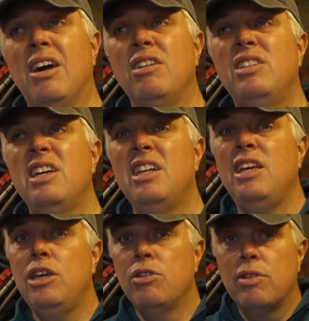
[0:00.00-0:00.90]
ideally
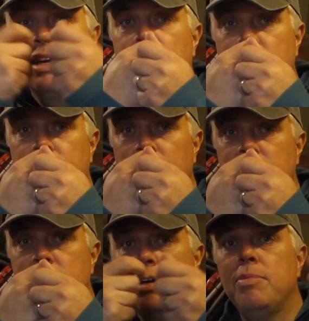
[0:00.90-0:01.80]
you're not going to cover your
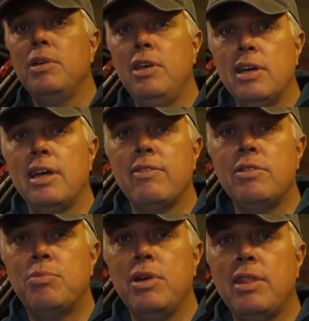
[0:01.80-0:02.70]
face up you're going to have
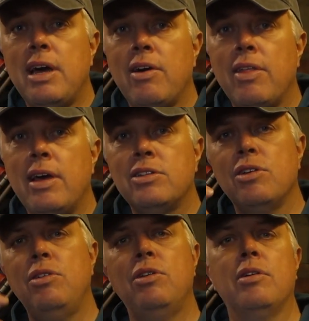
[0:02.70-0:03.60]
to breathe out of there
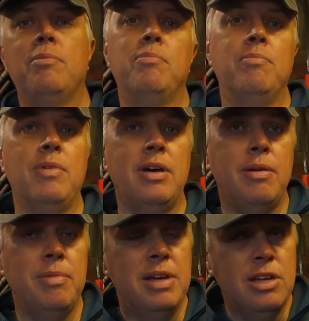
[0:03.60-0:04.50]
so you
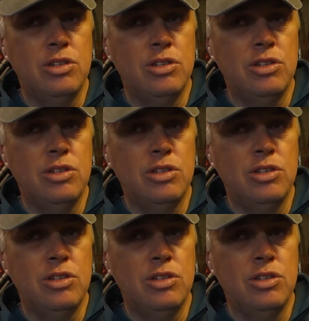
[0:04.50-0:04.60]
um,